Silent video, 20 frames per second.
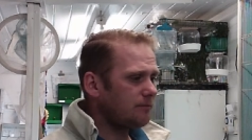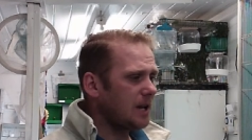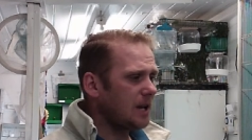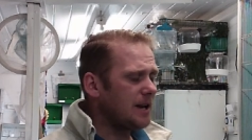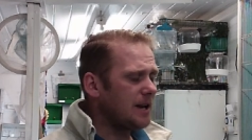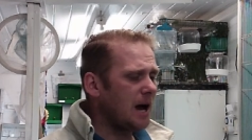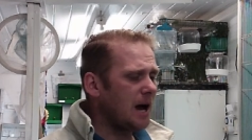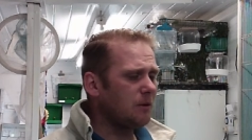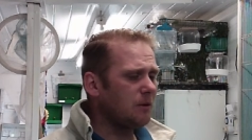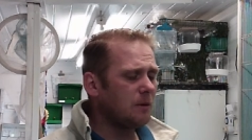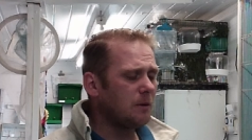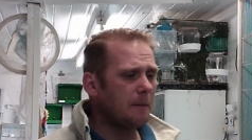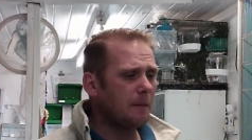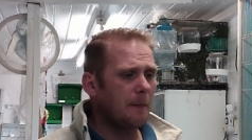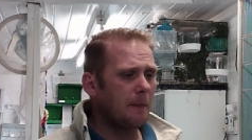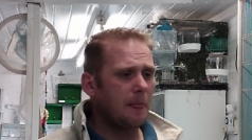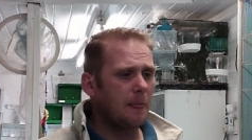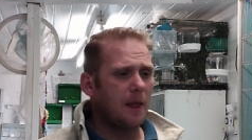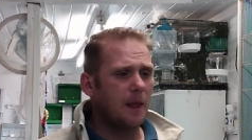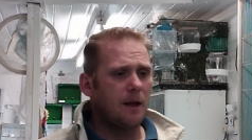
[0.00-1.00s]
Now,
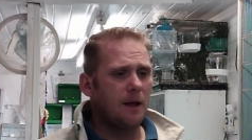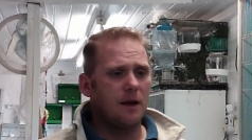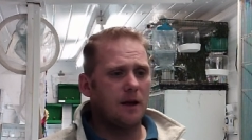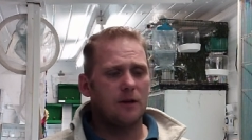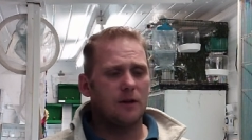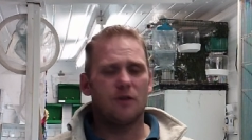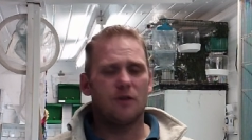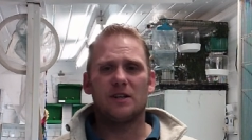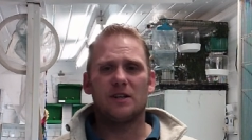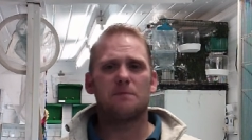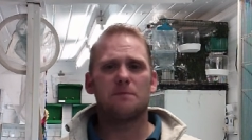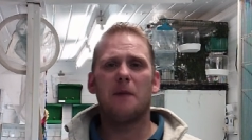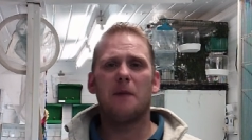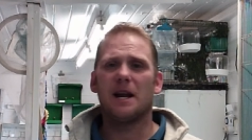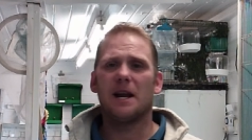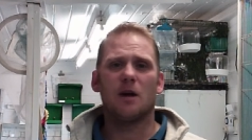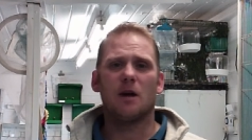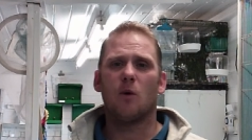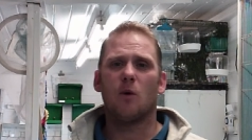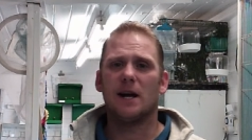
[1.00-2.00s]
there is
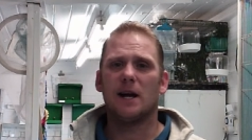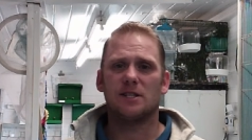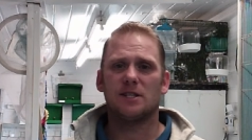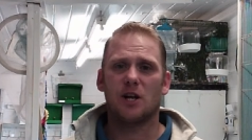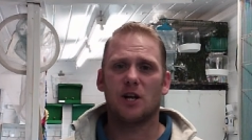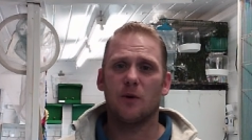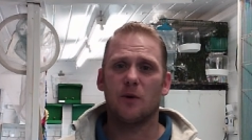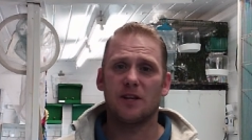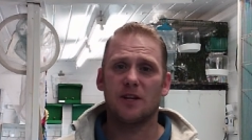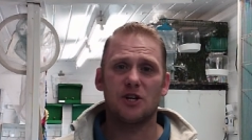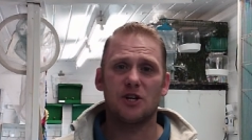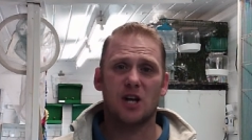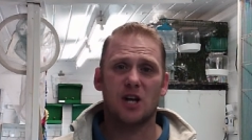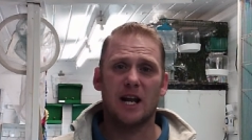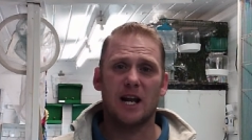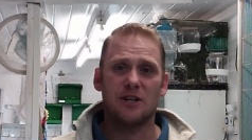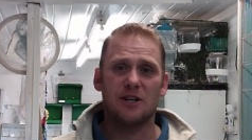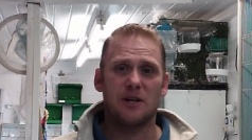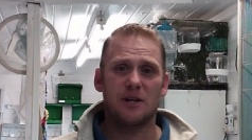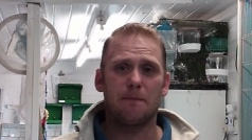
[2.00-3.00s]
many ways of doing this. You can
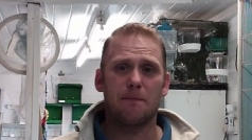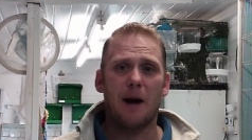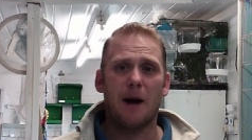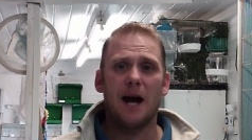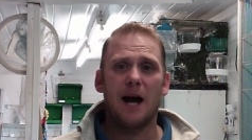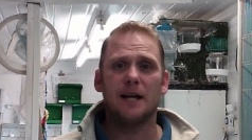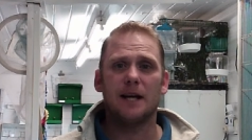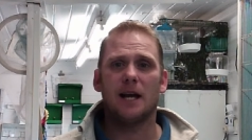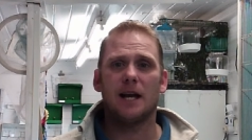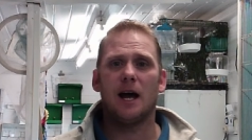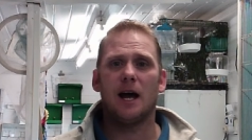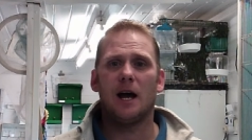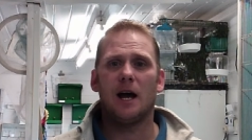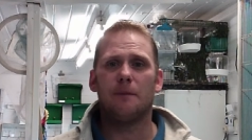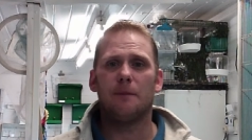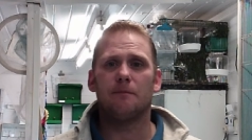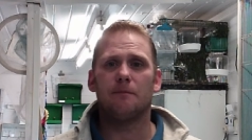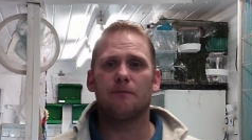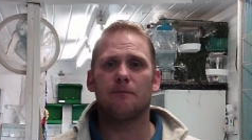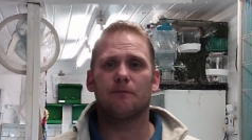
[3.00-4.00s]
actually buy
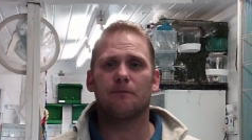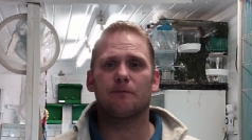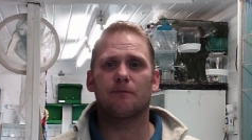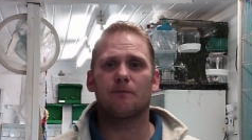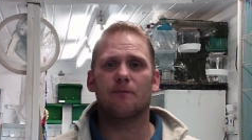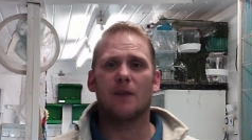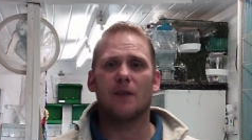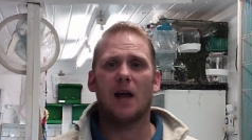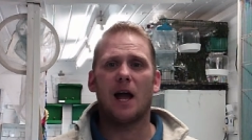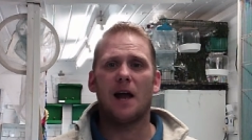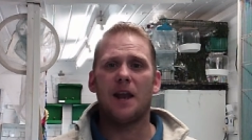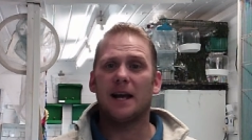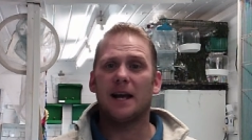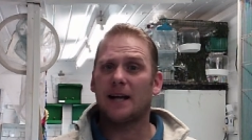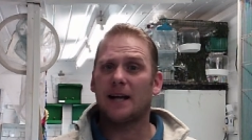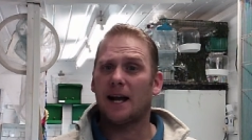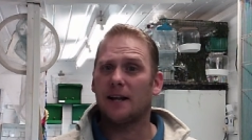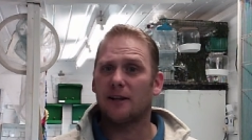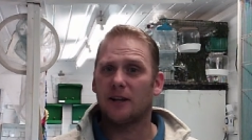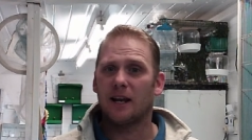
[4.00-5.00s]
um, an egg
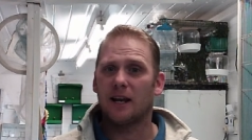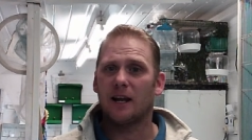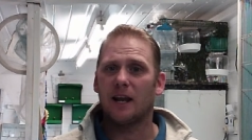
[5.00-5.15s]
candling